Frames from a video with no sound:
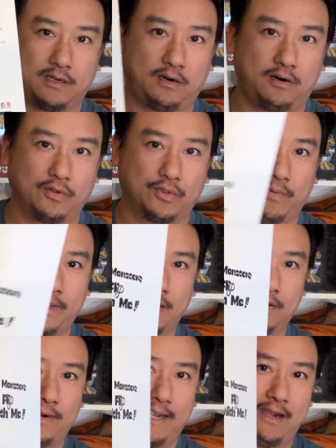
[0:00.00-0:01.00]
all the way
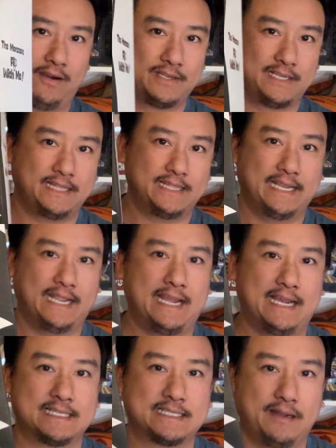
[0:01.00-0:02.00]
around, and then it
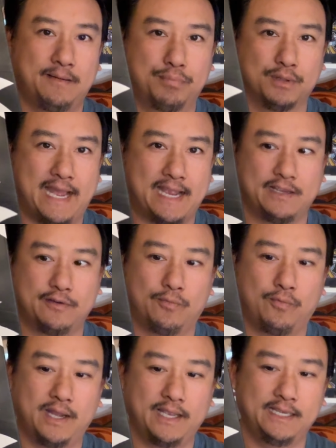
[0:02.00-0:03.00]
has a black and
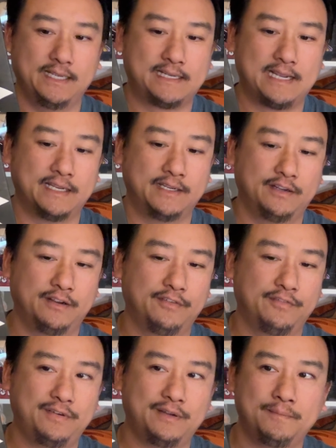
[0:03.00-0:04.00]
white kind of
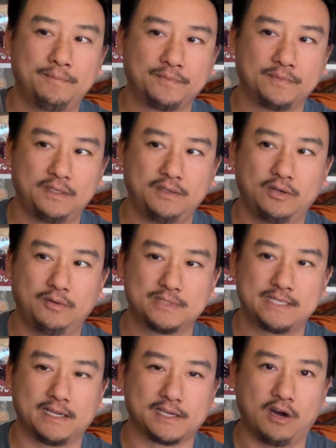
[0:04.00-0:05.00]
almost
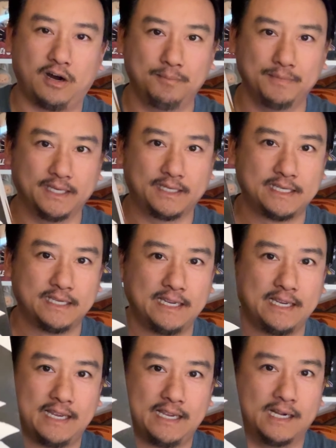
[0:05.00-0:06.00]
like a comic
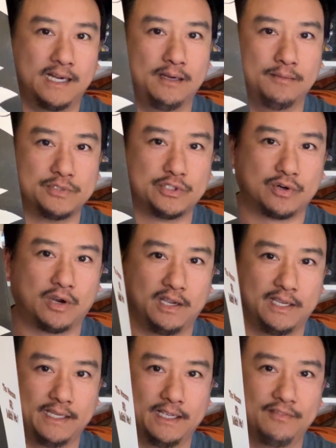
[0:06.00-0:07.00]

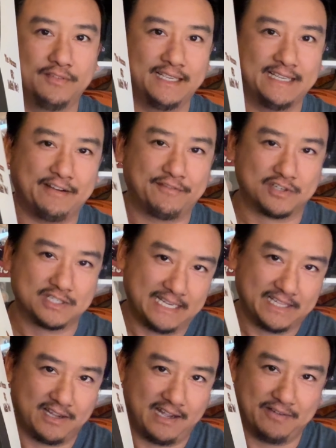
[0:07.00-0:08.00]
drawing of it. And at first I
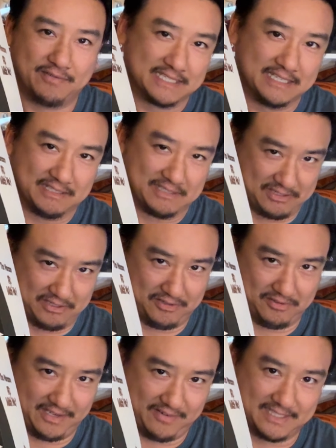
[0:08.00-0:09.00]
thought I was
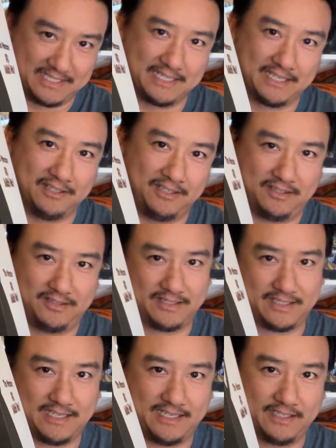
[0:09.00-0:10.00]
just like, oh, they
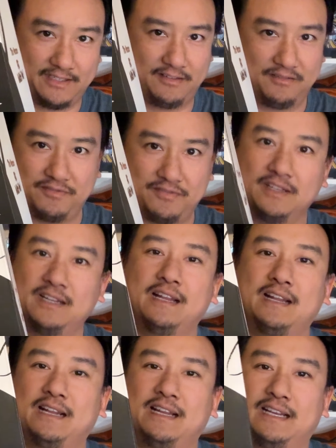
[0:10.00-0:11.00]
kind of,
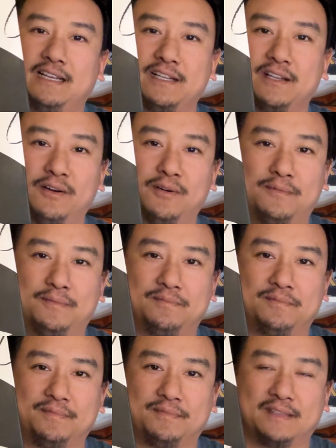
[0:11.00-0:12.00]
you know,
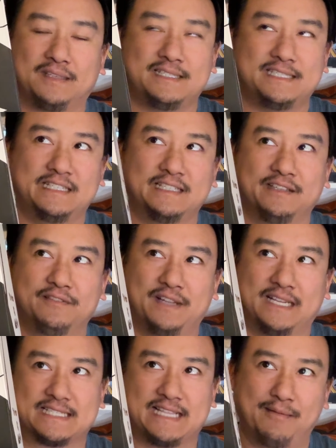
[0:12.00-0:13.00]
didn't
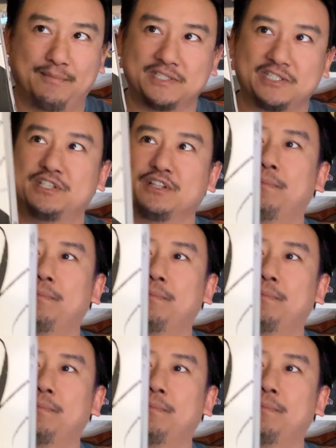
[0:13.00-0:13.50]
invest that much into the